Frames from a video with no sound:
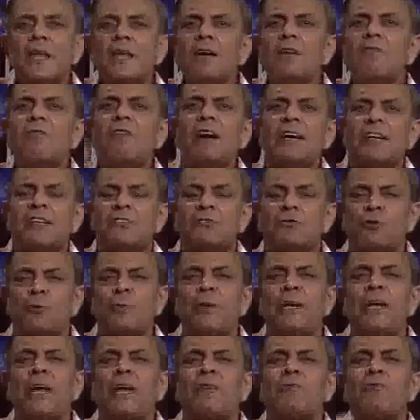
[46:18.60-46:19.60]
what is to be
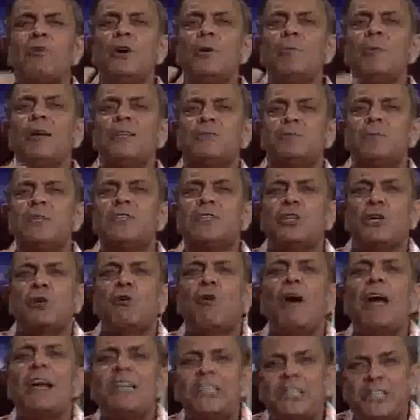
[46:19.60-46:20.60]
done. We must be
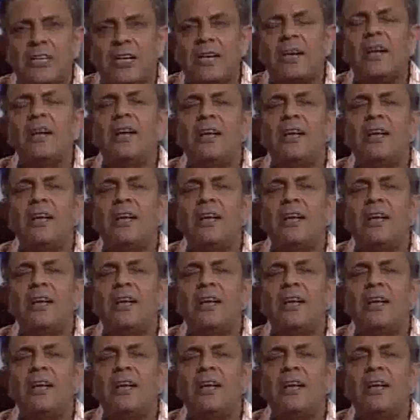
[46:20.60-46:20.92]
sequential